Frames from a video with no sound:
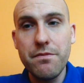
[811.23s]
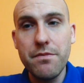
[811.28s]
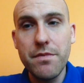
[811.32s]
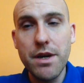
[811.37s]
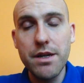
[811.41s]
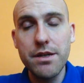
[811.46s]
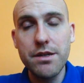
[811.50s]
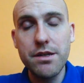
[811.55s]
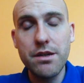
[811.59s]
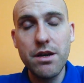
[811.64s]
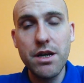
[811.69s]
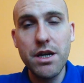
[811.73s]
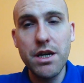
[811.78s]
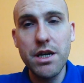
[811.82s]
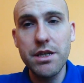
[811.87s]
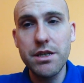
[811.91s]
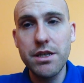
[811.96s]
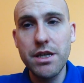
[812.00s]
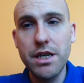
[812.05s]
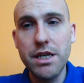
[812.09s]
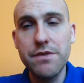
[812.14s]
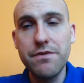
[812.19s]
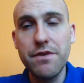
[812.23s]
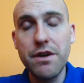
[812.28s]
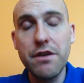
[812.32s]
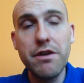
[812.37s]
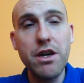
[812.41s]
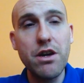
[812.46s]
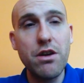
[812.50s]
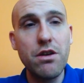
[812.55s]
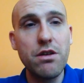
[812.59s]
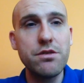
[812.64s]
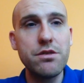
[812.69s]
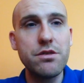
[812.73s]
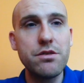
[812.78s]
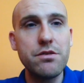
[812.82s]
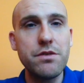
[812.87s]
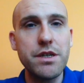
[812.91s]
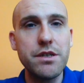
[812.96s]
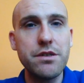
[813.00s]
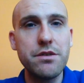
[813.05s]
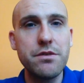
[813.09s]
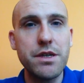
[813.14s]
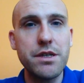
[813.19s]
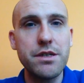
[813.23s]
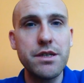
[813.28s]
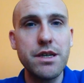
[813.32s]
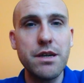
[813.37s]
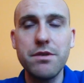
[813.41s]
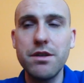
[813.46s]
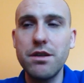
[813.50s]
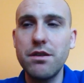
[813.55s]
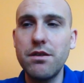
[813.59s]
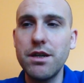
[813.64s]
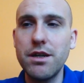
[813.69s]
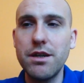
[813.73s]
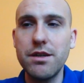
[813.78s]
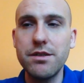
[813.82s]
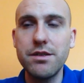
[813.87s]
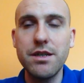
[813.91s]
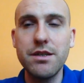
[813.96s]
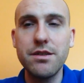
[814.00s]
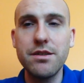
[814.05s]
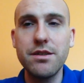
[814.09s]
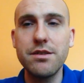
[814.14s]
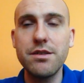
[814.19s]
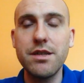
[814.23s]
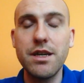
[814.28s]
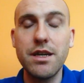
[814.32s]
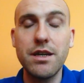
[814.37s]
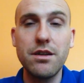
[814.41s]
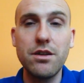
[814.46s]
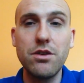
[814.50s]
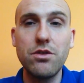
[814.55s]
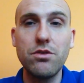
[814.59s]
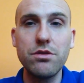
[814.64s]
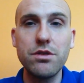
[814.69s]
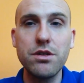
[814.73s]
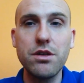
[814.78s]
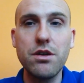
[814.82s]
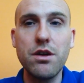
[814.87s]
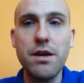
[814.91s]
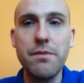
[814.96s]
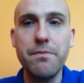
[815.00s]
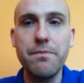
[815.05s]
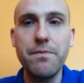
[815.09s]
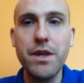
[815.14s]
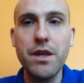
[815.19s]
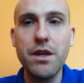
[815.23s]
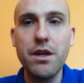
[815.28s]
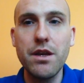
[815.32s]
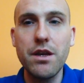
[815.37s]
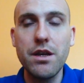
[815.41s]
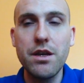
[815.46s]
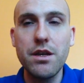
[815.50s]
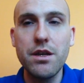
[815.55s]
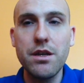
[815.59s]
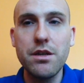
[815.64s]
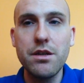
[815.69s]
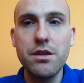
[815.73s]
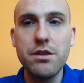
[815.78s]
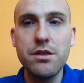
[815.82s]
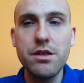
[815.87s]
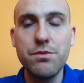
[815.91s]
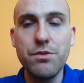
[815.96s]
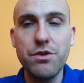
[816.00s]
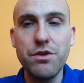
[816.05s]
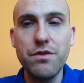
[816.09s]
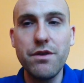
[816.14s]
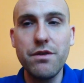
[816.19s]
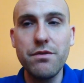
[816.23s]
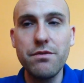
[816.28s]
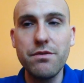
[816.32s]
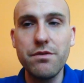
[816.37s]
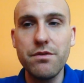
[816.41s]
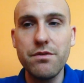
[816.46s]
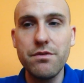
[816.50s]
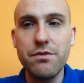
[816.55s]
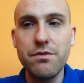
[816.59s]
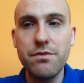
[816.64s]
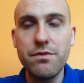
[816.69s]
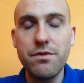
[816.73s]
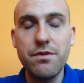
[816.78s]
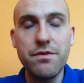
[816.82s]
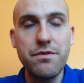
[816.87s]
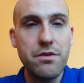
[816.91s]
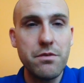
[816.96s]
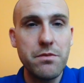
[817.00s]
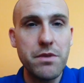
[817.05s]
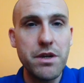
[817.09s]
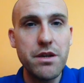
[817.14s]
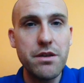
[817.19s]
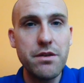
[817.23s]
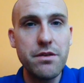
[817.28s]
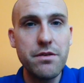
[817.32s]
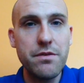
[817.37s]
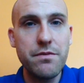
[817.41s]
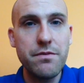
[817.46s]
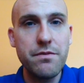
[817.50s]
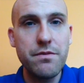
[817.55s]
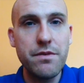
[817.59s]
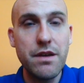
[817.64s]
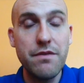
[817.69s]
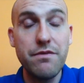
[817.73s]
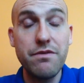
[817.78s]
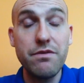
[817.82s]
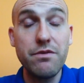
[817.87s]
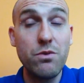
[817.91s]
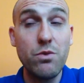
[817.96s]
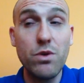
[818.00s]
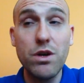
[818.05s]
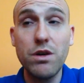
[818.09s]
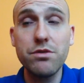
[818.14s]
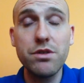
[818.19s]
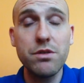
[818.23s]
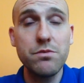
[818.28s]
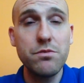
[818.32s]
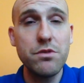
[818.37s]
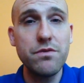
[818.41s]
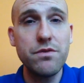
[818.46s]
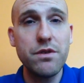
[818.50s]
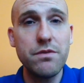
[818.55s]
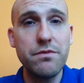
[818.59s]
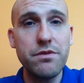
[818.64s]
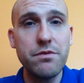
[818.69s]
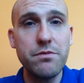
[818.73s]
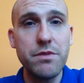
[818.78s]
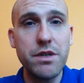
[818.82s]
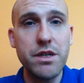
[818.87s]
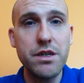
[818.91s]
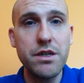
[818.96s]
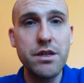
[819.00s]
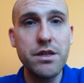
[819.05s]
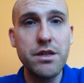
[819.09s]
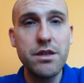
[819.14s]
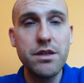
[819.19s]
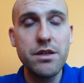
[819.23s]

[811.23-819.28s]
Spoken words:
It's very hard to accept, and like I said, it's going to take a long time to move on from it, and for the world to move on from it.